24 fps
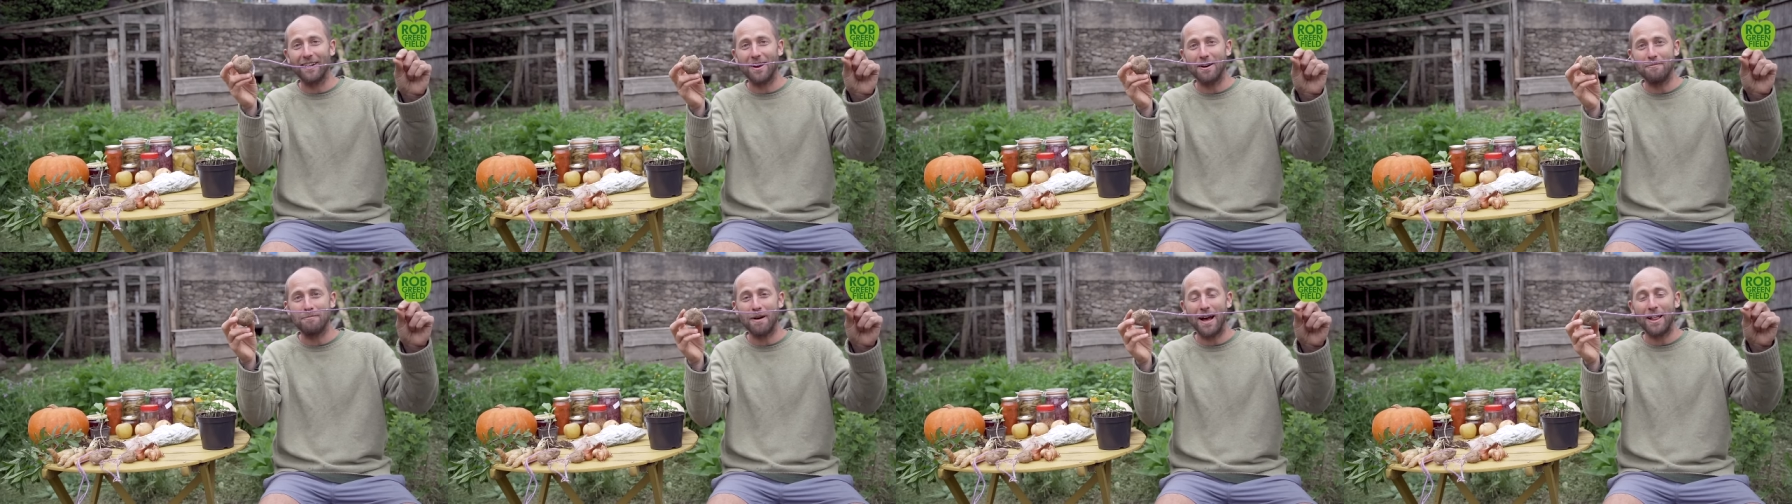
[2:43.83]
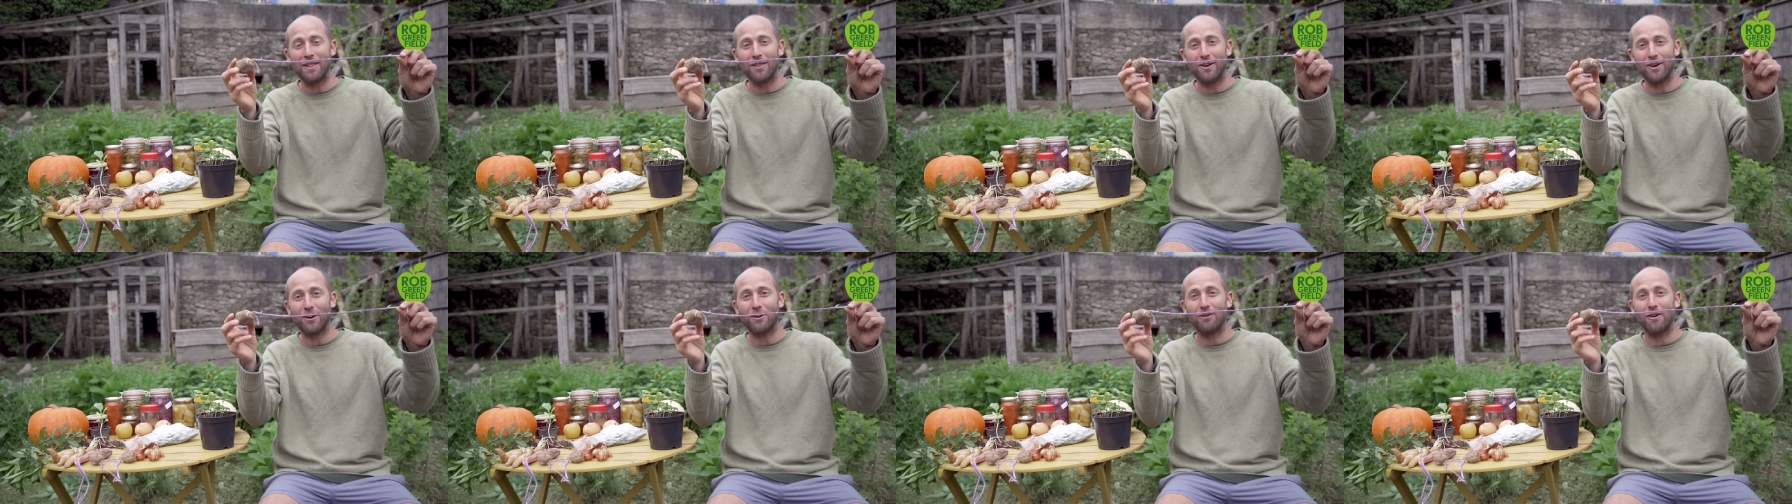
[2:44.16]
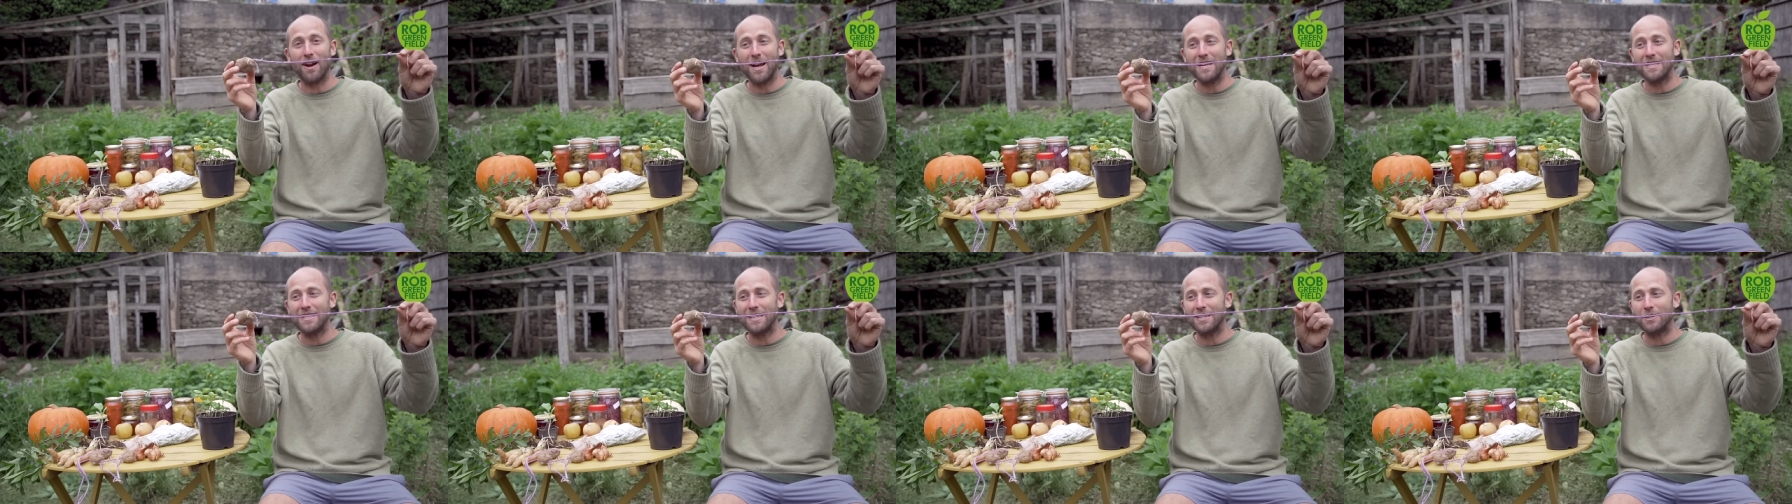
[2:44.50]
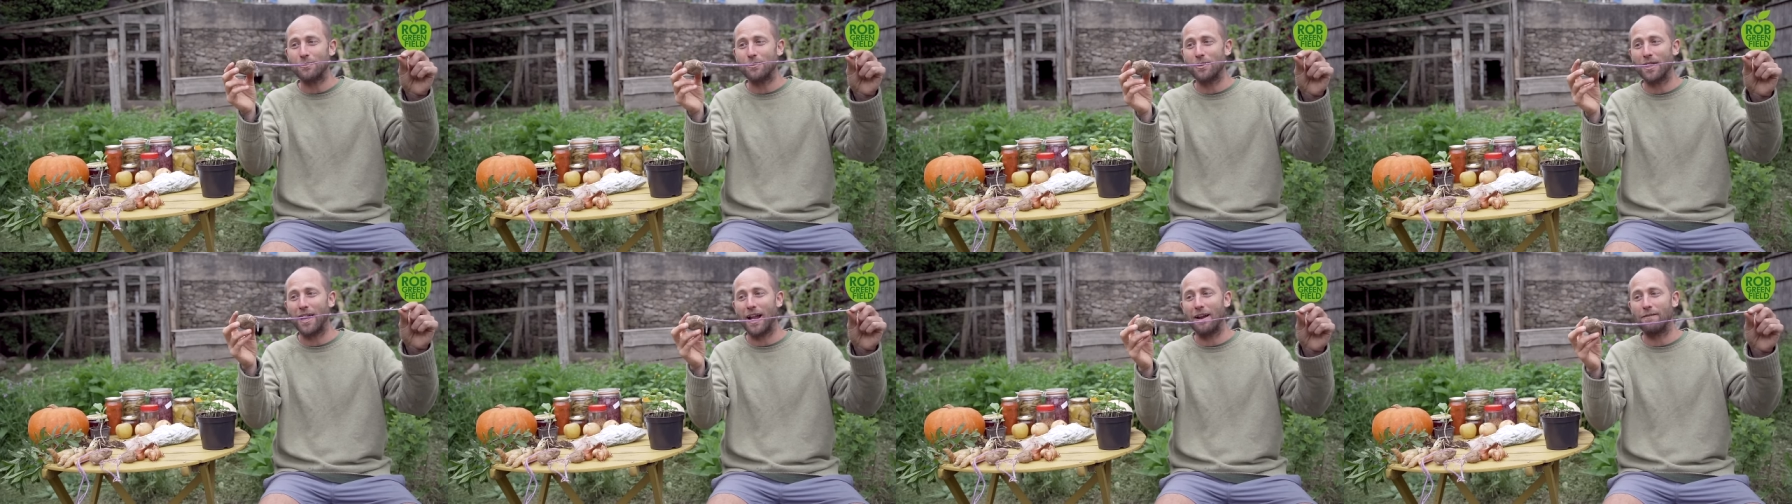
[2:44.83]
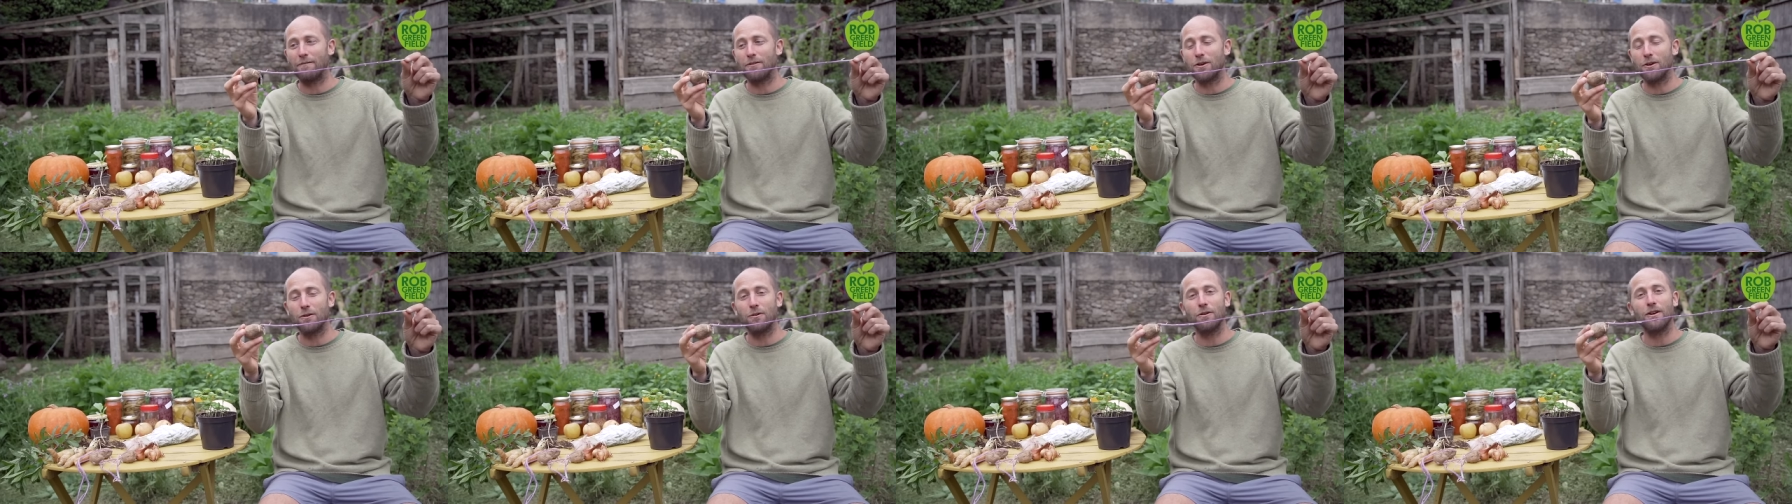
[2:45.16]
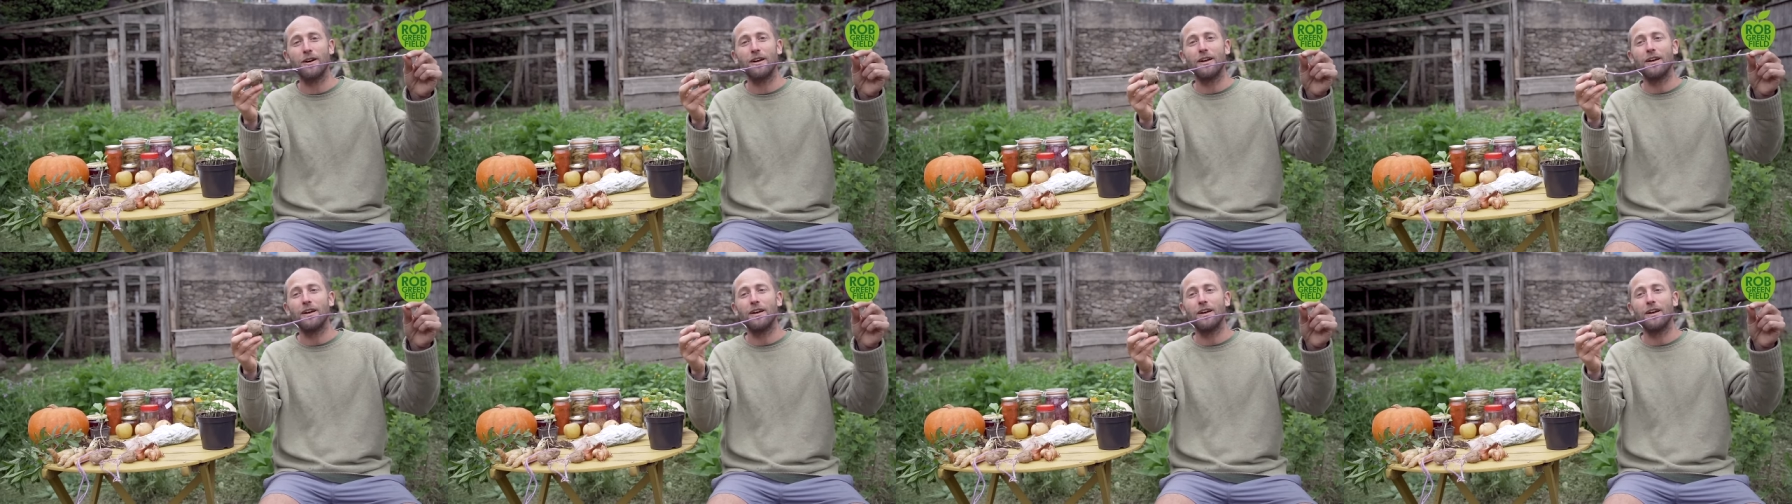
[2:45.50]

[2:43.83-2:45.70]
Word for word: It might look crazy to a lot of you,